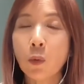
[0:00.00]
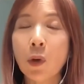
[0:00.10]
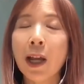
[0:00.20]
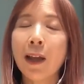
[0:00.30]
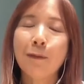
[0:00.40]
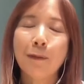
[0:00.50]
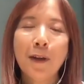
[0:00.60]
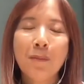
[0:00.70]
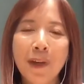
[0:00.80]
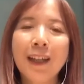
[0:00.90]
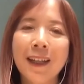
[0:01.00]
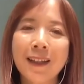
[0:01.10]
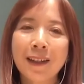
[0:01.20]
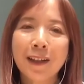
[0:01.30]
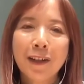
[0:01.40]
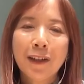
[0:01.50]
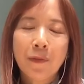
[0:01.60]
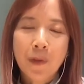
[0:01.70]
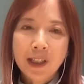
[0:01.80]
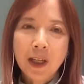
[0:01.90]
What I meant is,
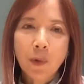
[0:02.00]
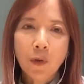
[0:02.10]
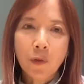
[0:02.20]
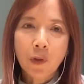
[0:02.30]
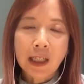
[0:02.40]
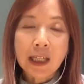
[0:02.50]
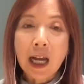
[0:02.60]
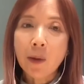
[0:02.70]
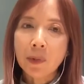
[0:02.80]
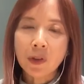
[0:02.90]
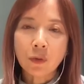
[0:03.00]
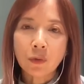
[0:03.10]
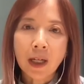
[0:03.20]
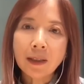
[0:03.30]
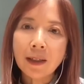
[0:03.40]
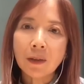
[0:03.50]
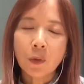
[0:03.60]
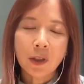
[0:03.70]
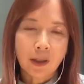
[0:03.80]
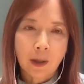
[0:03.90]
for example, for the e-commerce, right now,
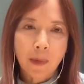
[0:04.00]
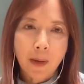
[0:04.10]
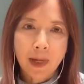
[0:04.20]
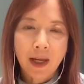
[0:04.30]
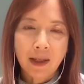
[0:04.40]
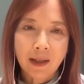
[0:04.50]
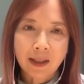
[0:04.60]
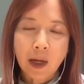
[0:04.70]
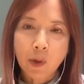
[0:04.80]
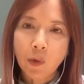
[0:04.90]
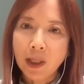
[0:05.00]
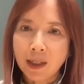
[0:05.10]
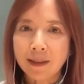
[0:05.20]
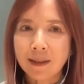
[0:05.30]
what's in my mind is Cyber Week,